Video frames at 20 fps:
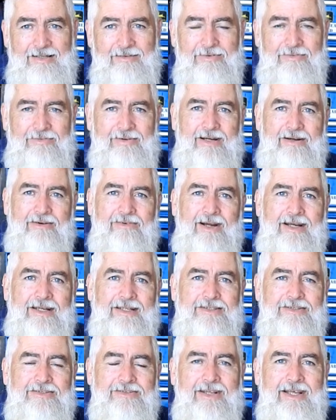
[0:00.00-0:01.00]
we've had a
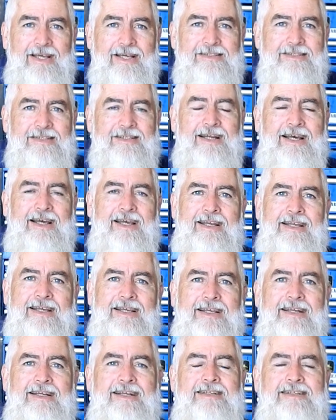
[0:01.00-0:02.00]
great
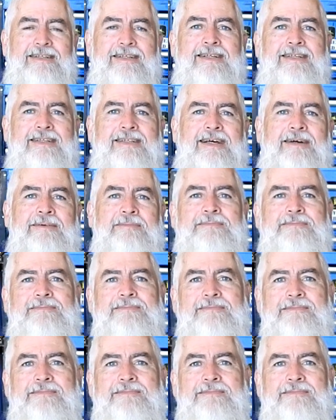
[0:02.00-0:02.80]
2018, and